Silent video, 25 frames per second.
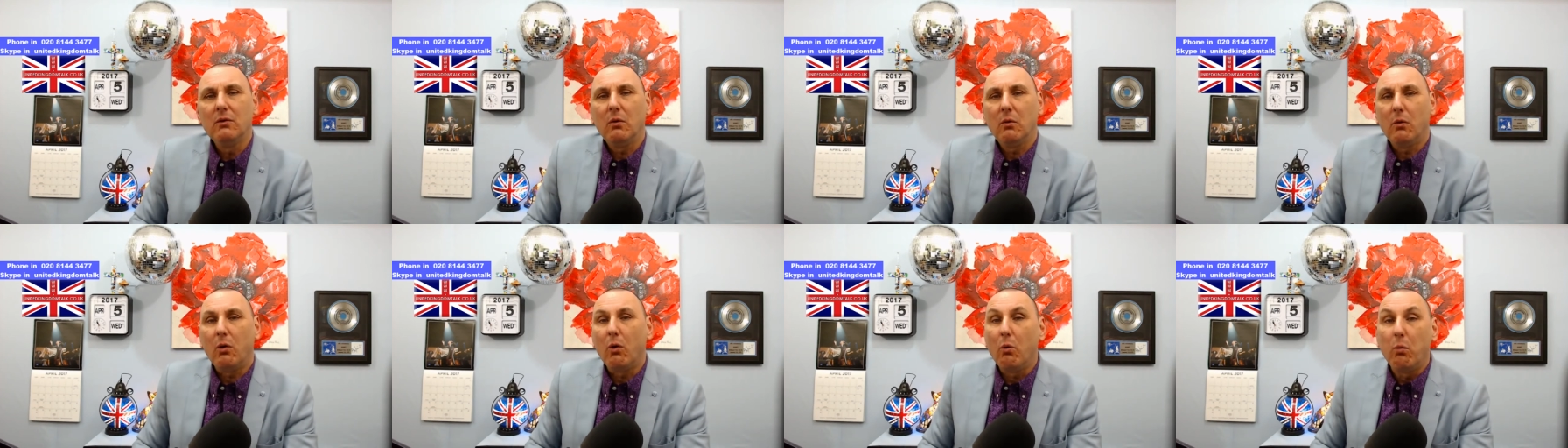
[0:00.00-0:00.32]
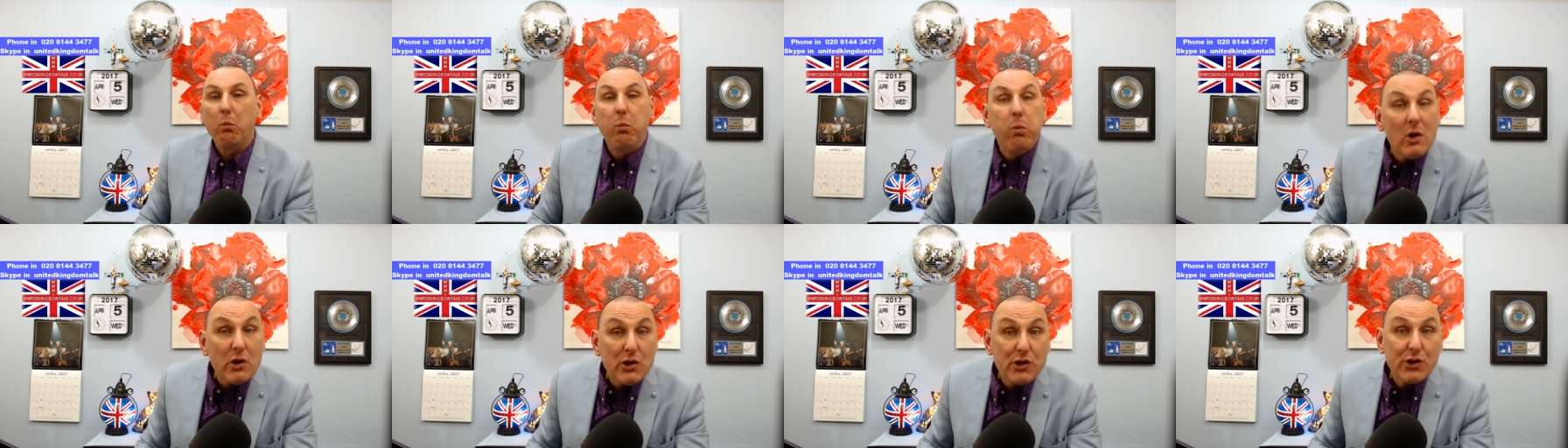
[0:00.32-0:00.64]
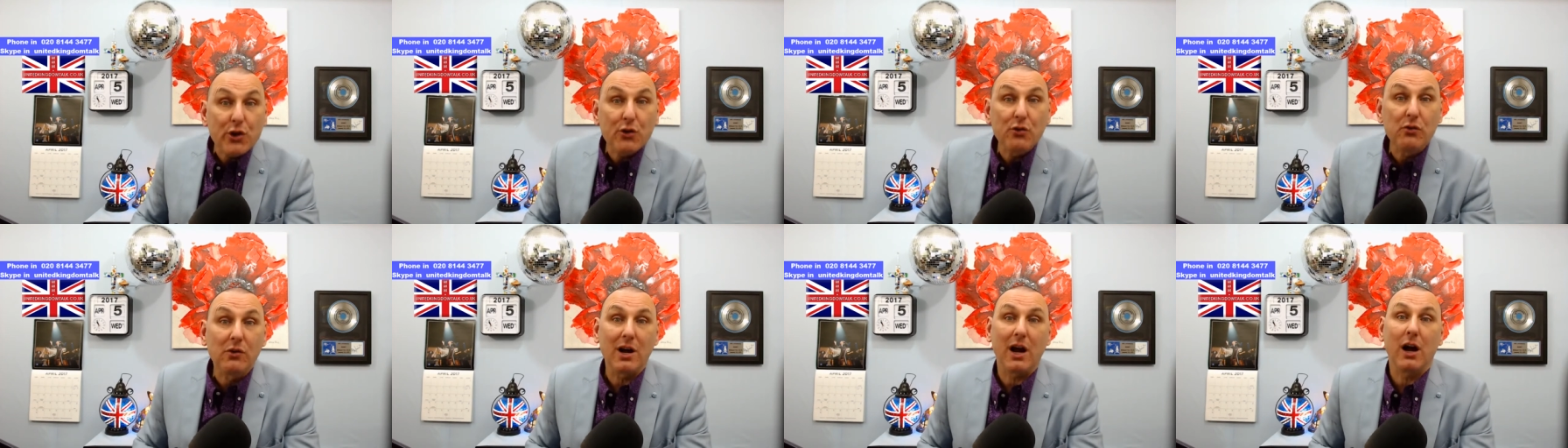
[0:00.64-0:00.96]
or would
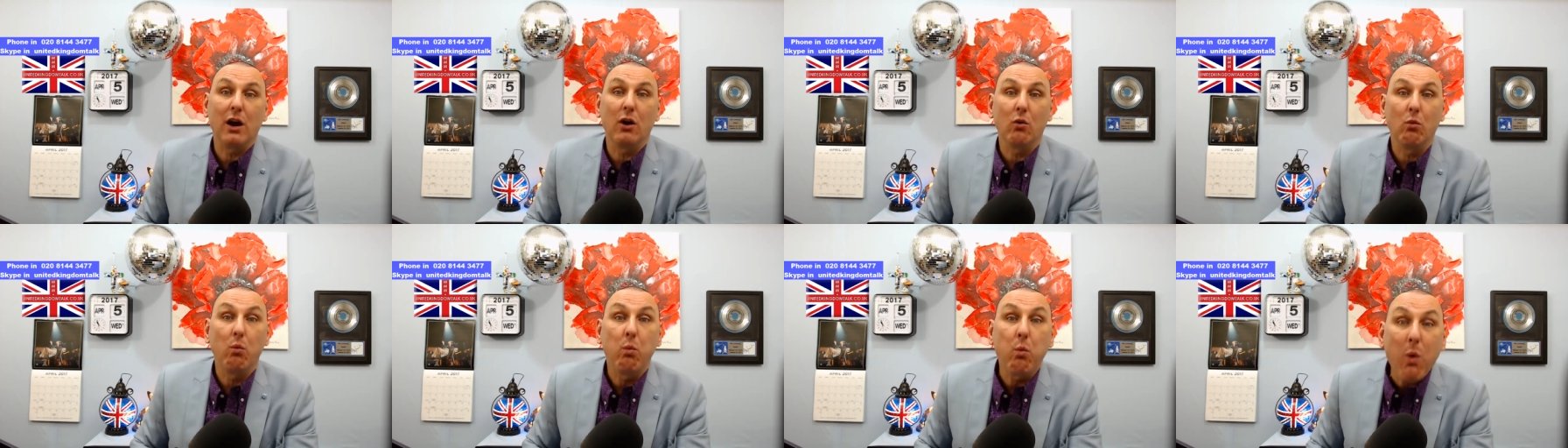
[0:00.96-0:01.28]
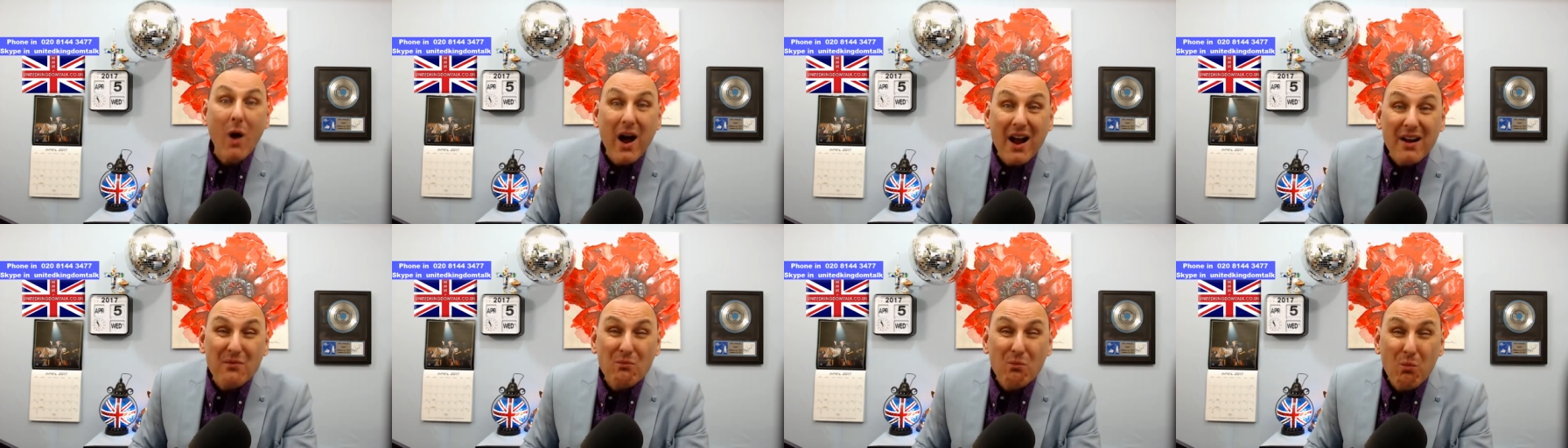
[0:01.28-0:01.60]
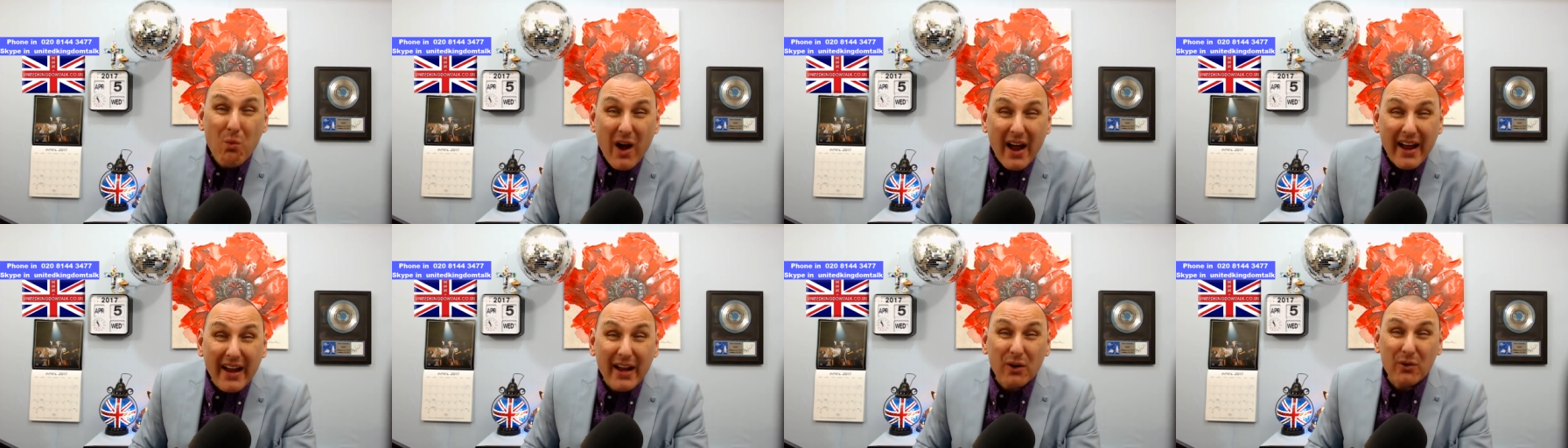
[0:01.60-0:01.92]
you go one
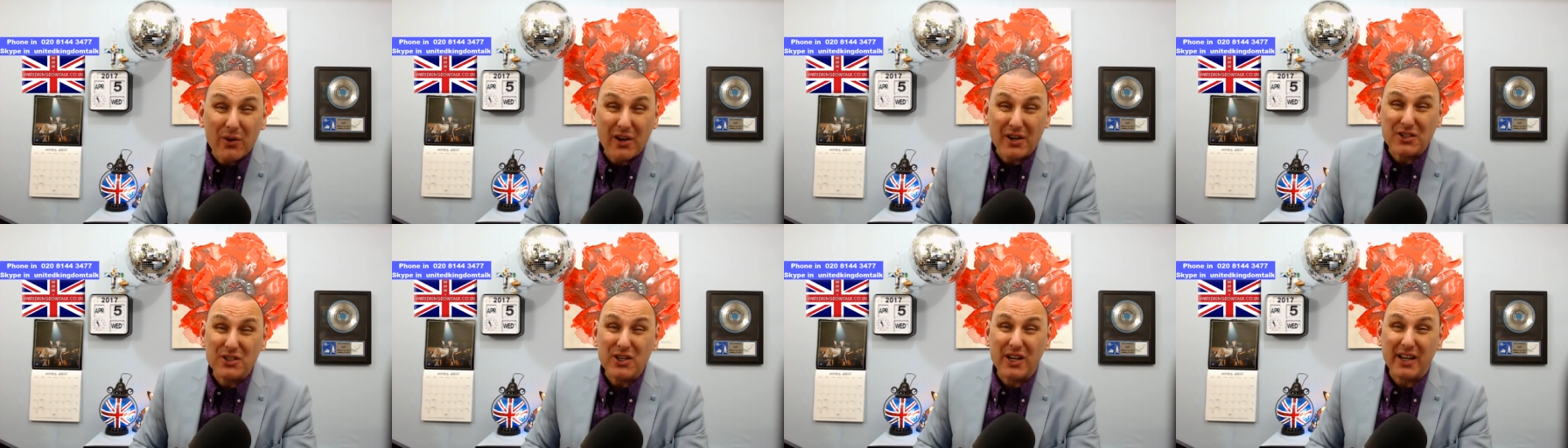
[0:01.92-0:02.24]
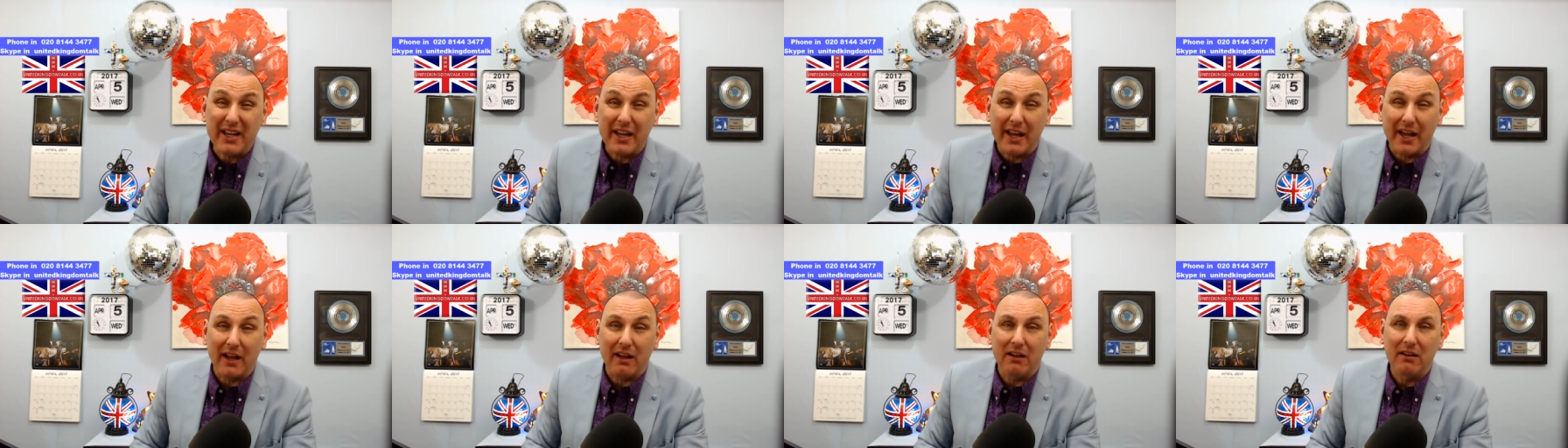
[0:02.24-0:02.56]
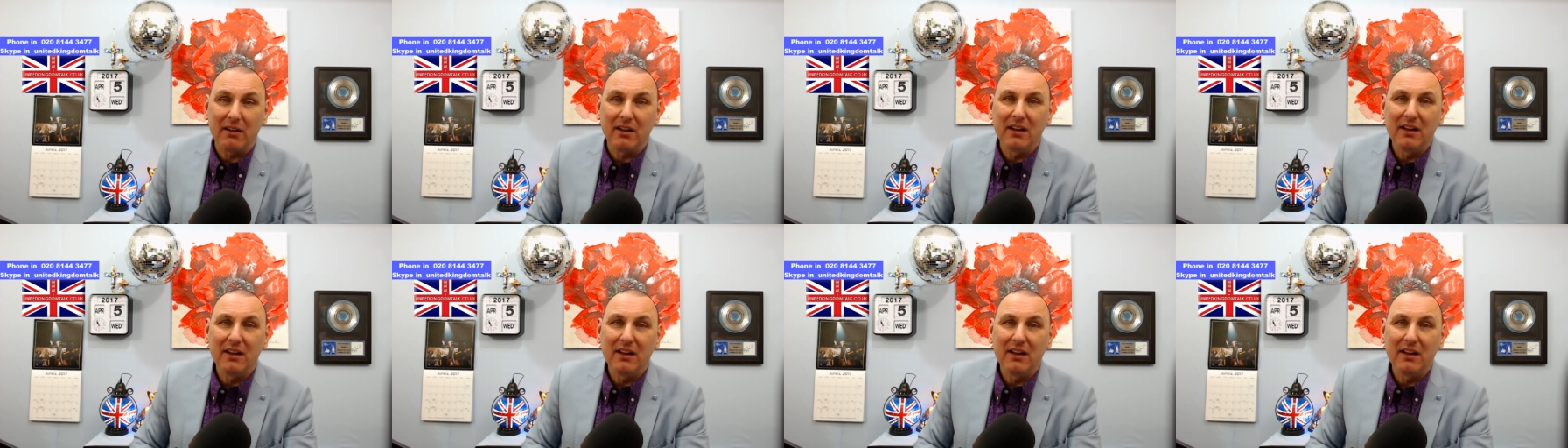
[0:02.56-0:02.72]
way on a ticket?